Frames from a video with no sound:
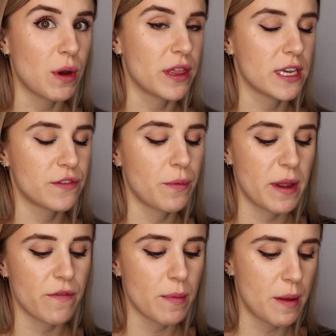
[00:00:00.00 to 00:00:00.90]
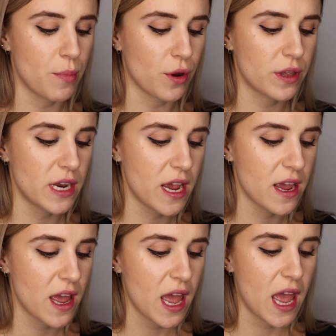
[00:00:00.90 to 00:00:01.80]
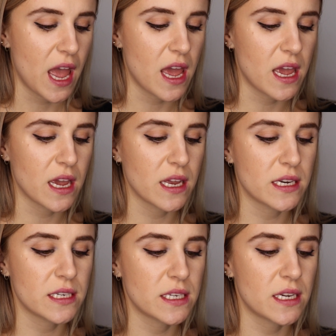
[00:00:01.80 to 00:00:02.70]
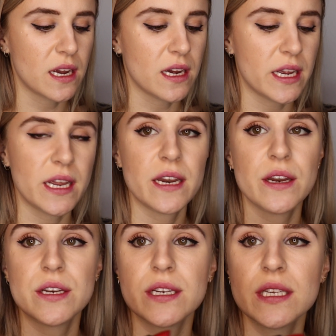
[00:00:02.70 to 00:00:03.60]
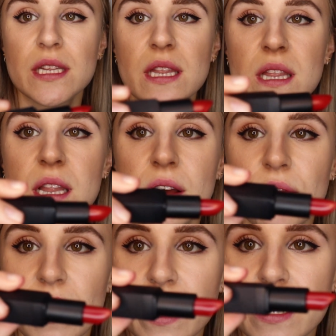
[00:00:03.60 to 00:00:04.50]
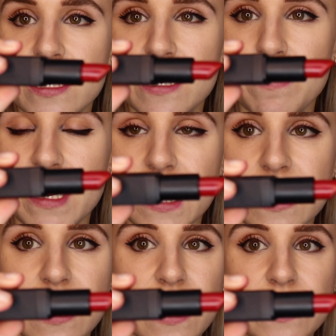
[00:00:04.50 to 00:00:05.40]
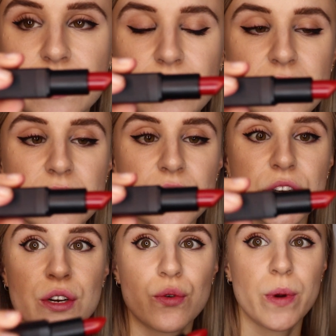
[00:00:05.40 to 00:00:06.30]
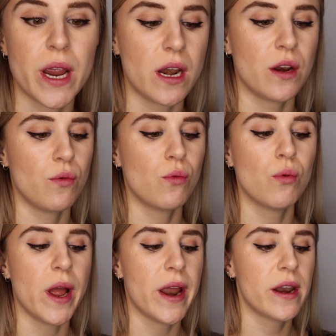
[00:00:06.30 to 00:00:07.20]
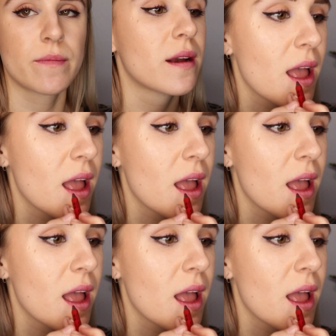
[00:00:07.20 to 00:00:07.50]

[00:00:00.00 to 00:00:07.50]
bought this for me for my birthday, and I just love it. To me, it's just such a great red.